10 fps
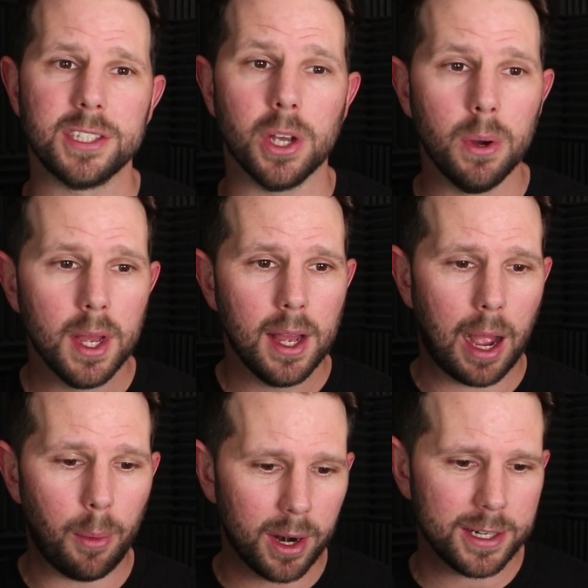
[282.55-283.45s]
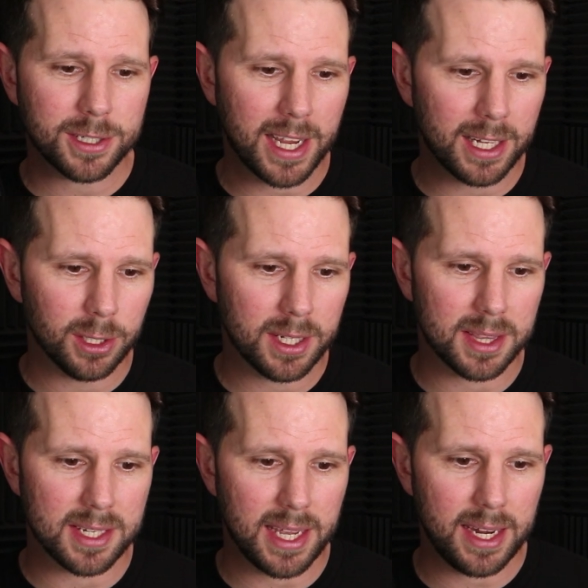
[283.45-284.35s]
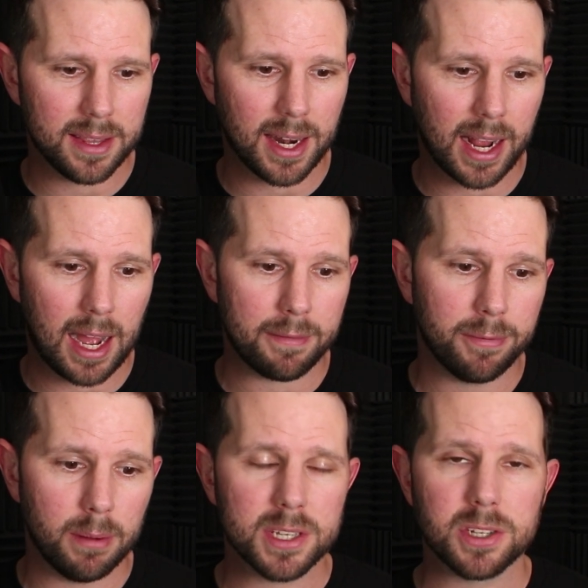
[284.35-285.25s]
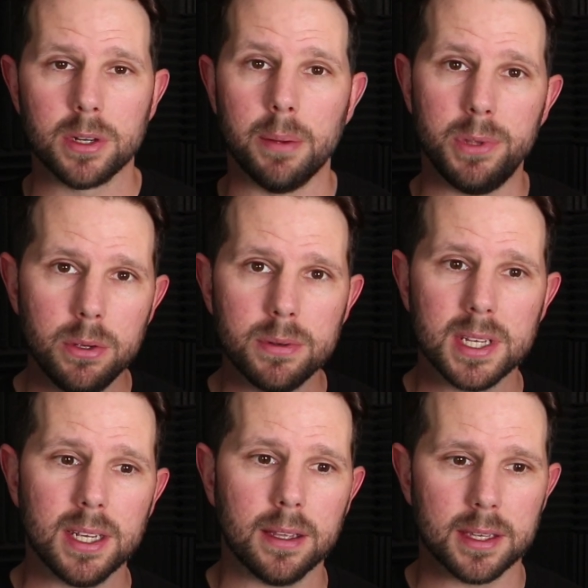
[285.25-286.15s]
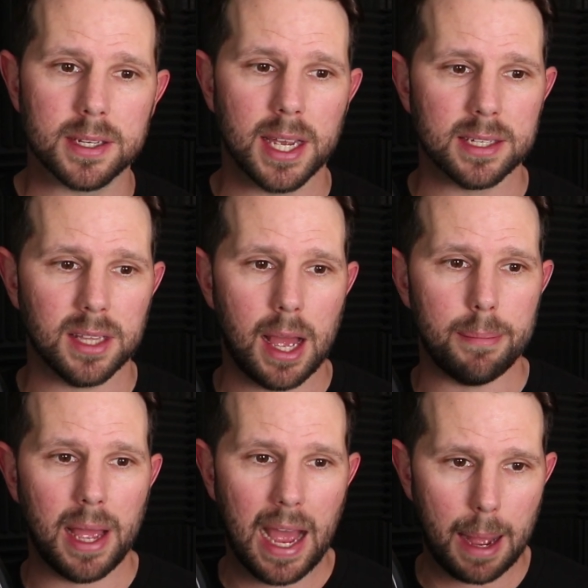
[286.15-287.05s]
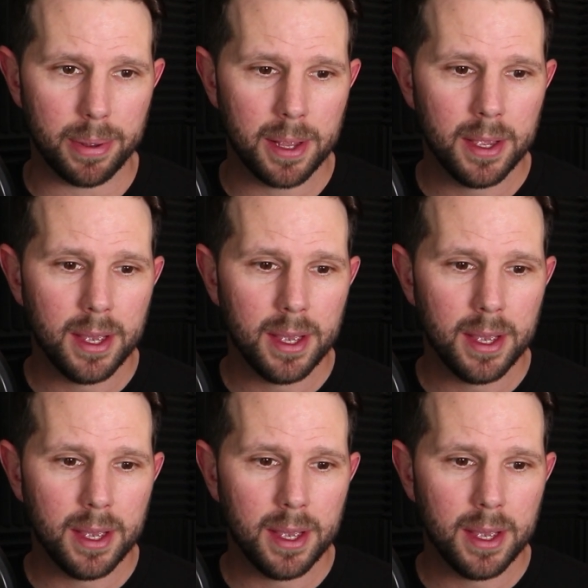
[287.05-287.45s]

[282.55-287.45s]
So I wanted to just take a look at the data that I got from this trip using the TesLab app.